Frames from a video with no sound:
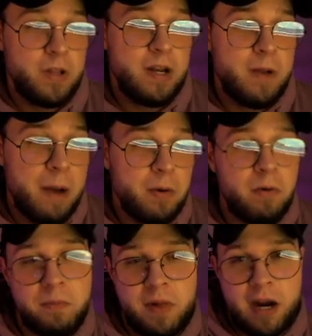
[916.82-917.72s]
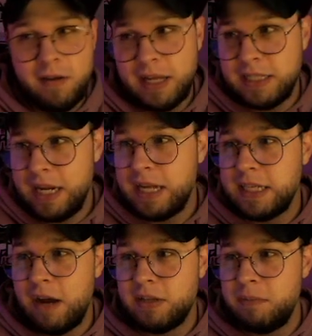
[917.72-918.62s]
number one player that stands
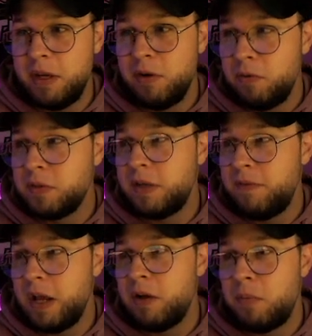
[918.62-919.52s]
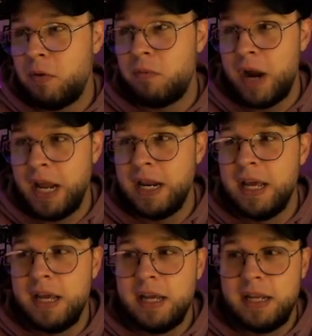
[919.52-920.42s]
out to me who's available right
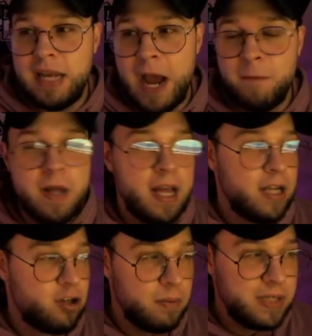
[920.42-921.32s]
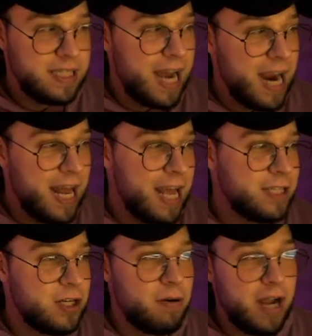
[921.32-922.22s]
now. In terms of tight
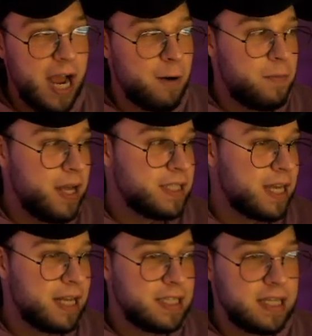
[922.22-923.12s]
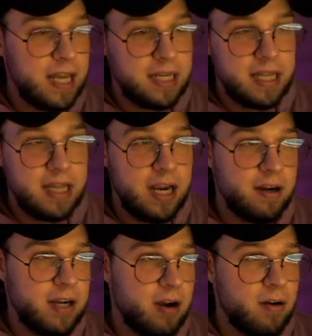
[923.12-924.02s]
ends, Kyle Pitts got selected there.
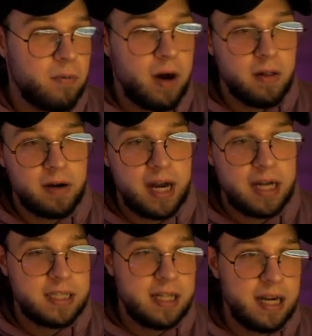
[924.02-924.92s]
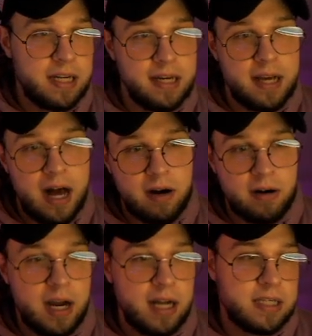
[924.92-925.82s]
Darren Waller got selected.
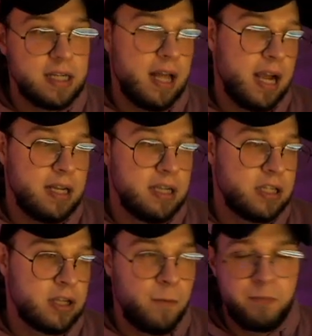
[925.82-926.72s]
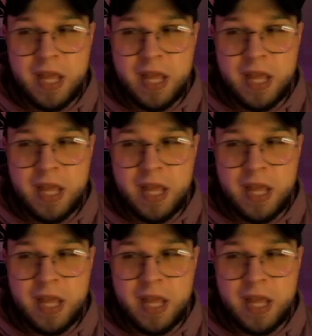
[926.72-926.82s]
Goddard got selected. So,